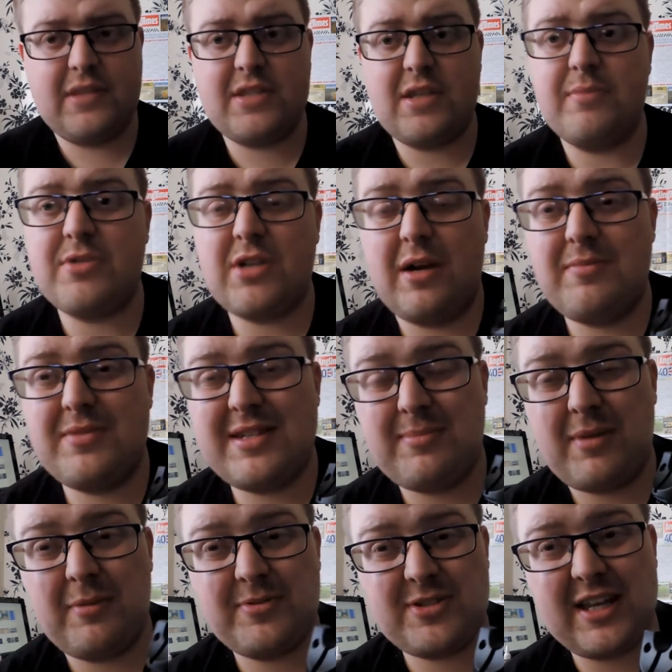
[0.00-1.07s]
Sometimes
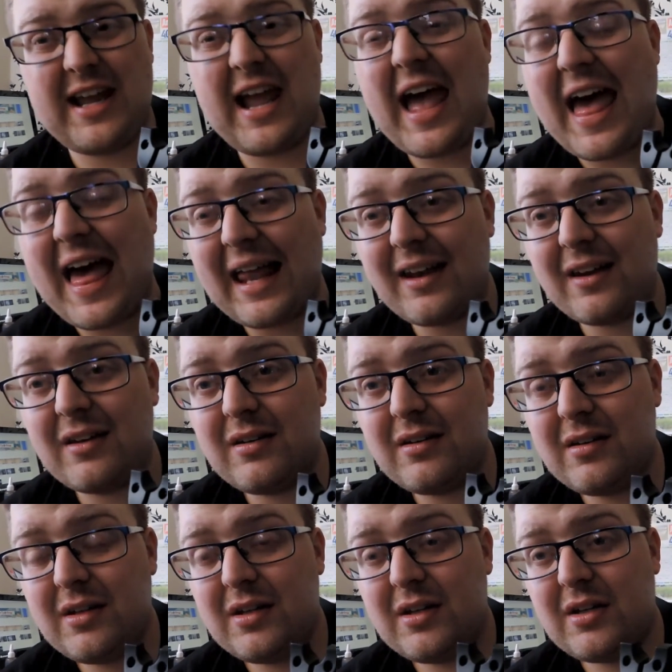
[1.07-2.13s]
it might say
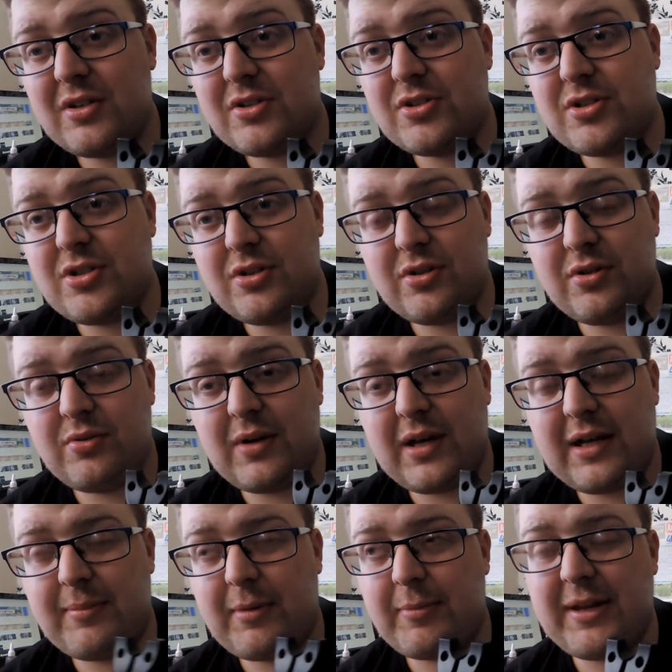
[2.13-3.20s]

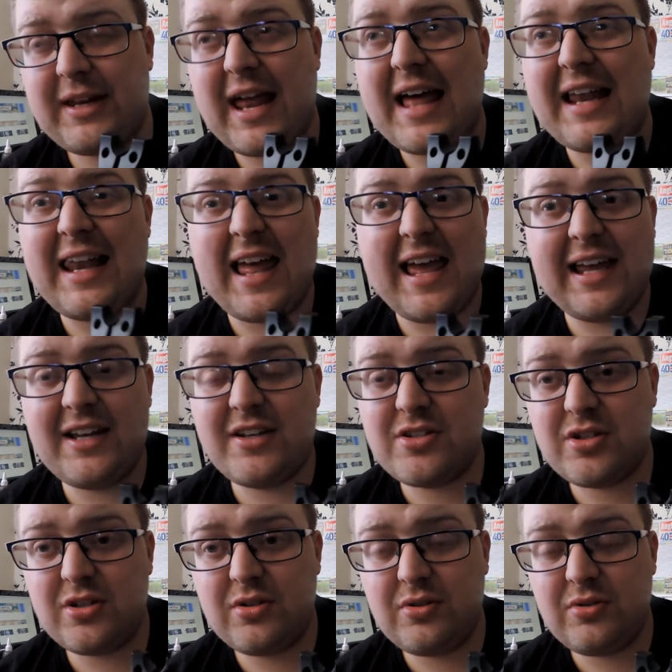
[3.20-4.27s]
it might be an
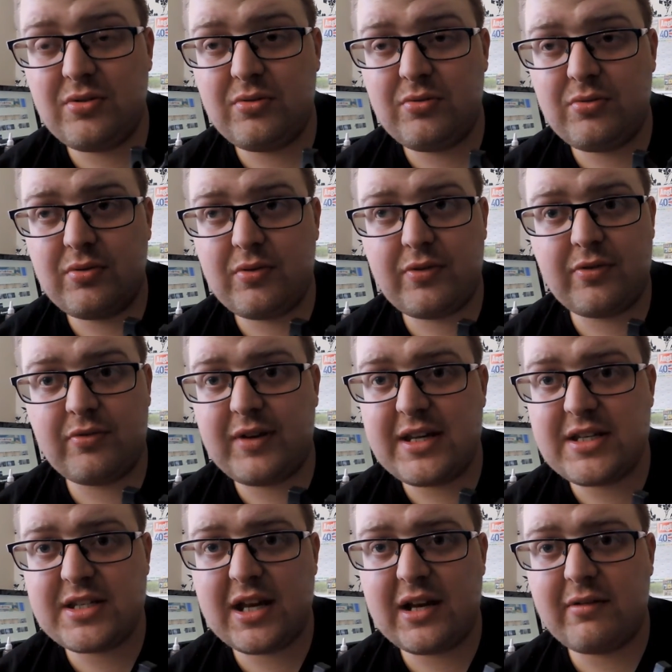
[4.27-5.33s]

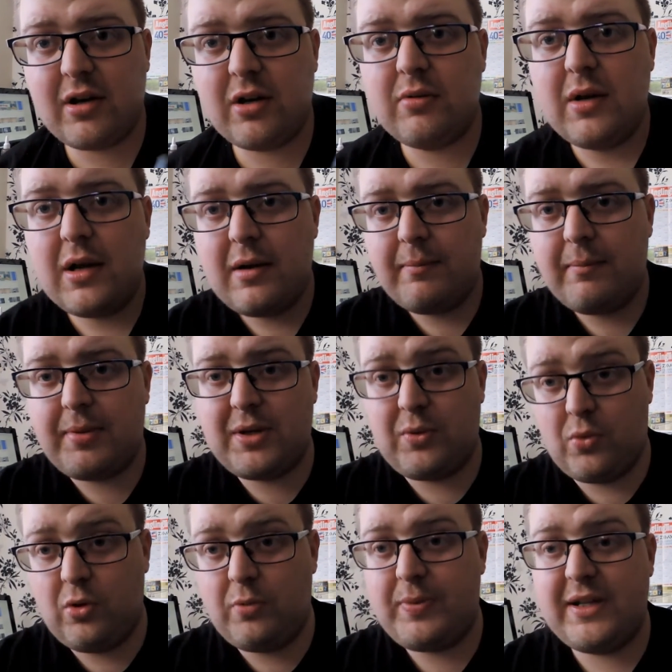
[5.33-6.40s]
LA230, but it
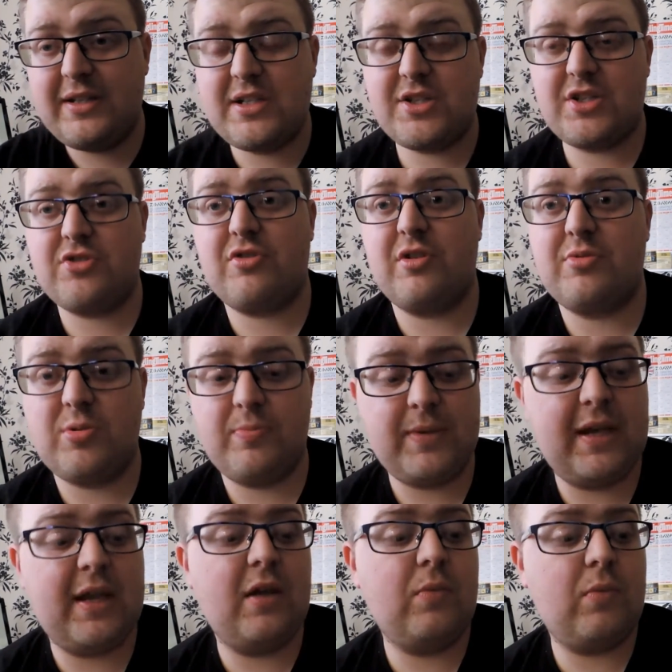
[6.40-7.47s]
will be in the description
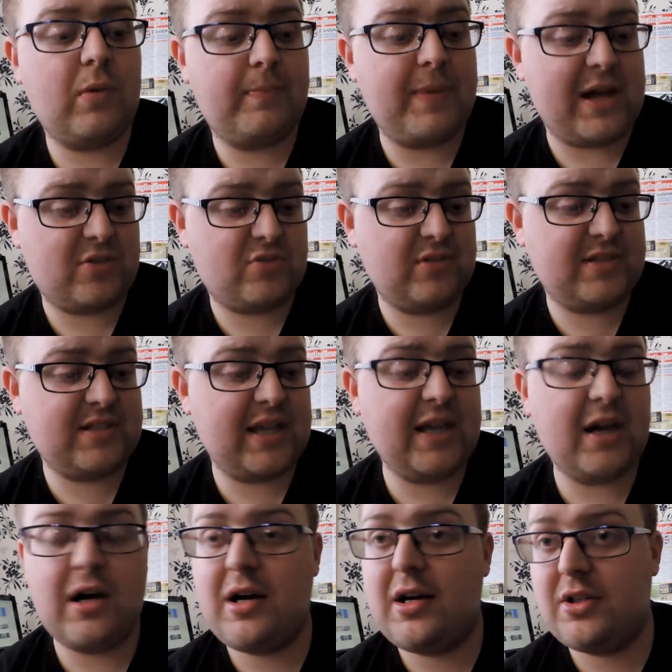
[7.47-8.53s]
below what batteries they
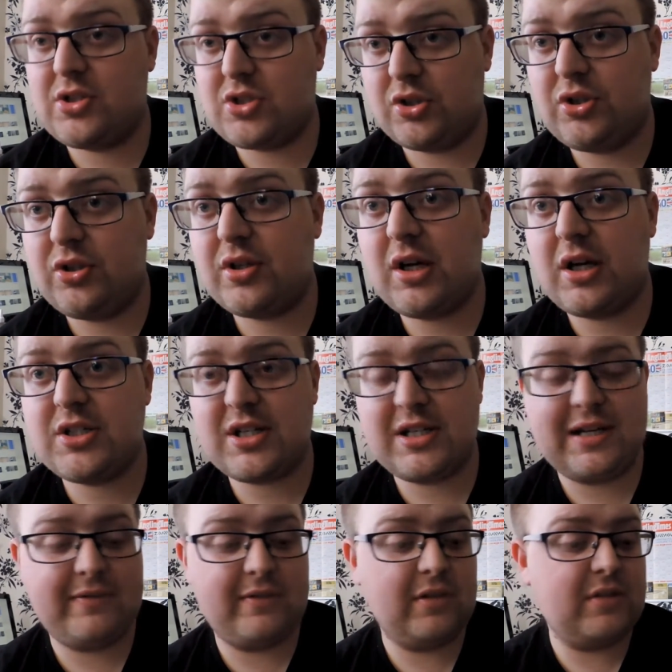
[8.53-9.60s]
are, and so you guys can
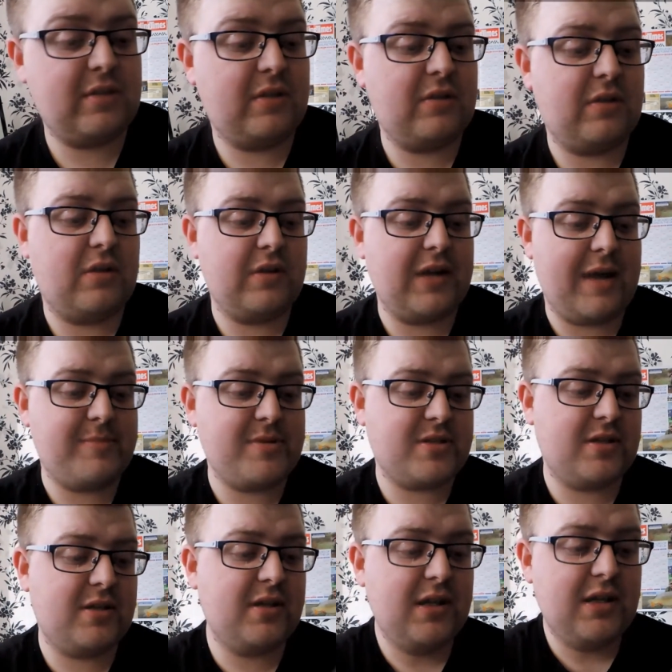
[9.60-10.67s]
have a look on
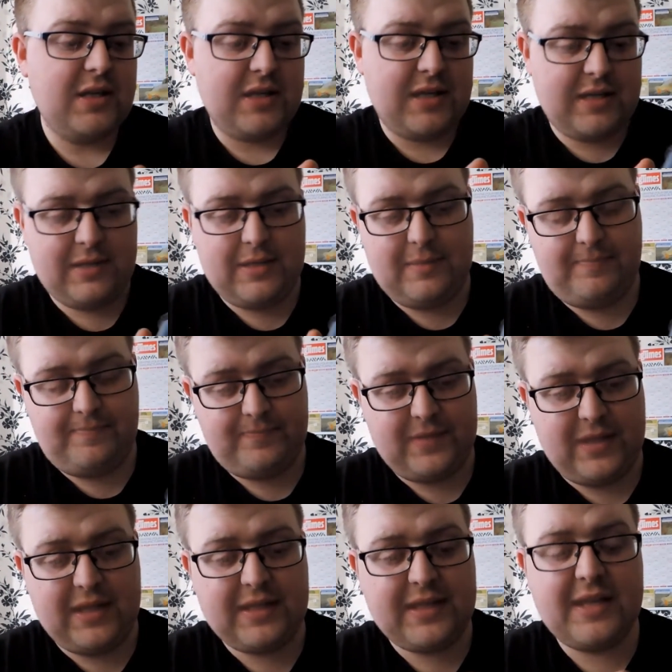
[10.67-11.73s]
Amazon and
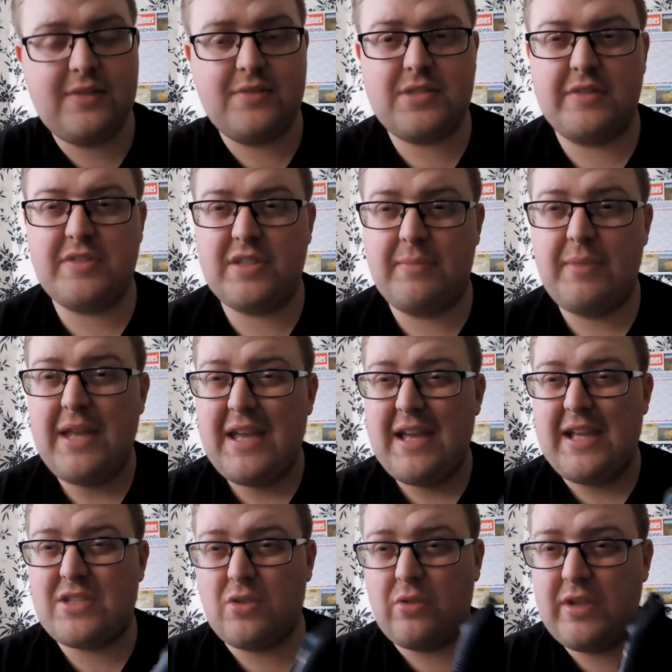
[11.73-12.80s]
get yourself some.
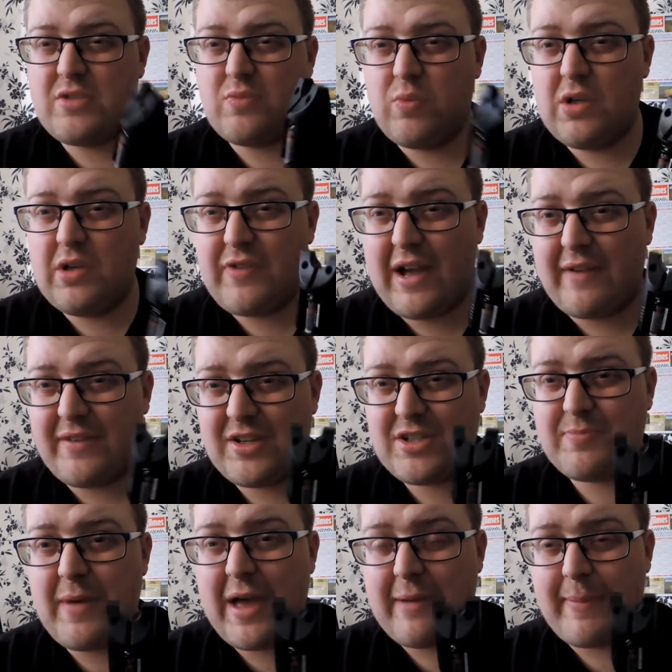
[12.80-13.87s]
It's always worth having
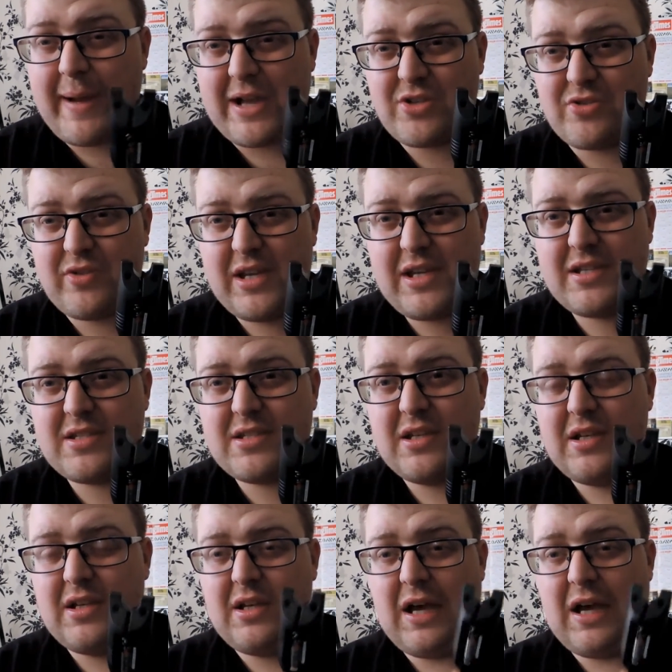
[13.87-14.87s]
spare batteries.